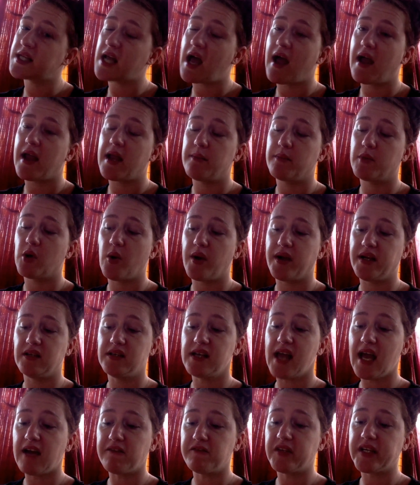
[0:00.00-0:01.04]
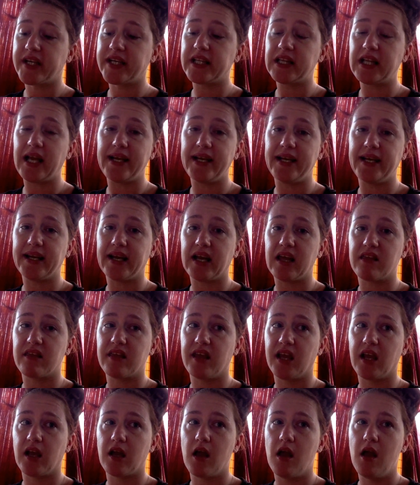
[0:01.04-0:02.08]
I'm going to have to get lighting, I
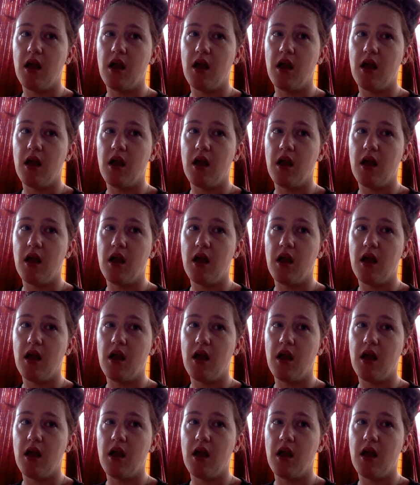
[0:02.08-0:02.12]
think.